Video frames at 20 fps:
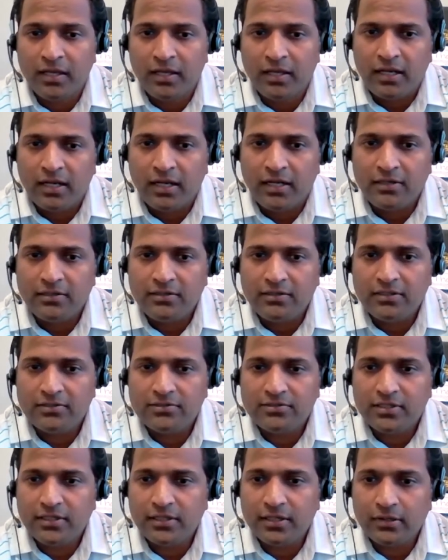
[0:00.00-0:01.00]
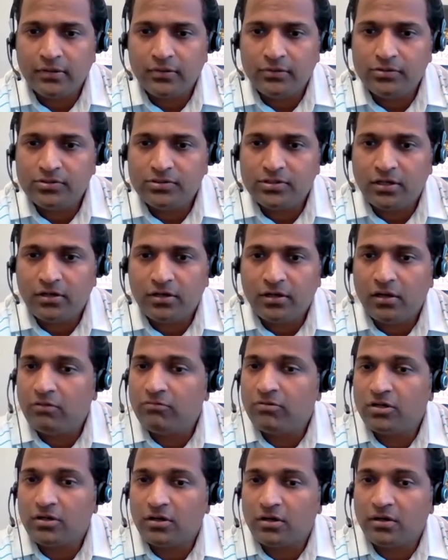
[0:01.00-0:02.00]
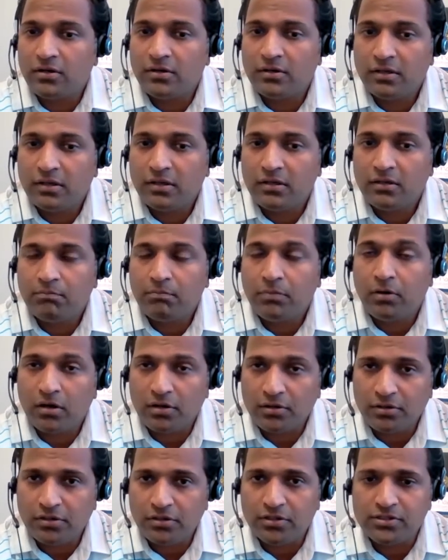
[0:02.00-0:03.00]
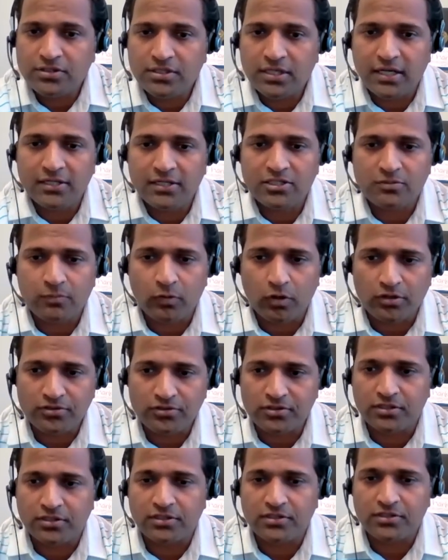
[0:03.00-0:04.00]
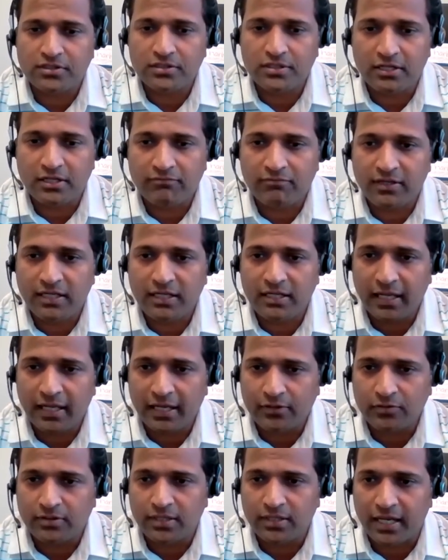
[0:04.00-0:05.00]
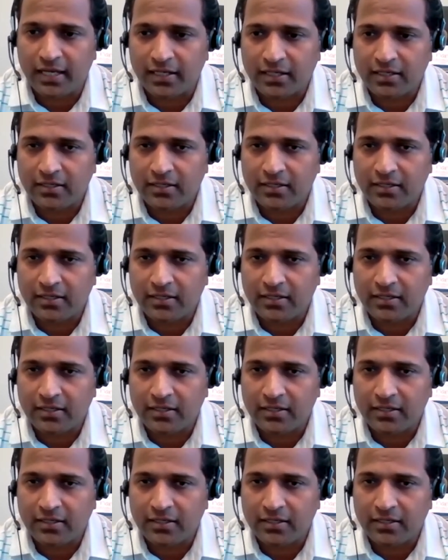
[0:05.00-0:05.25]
And this includes all of our partners and sponsors that we like to thank.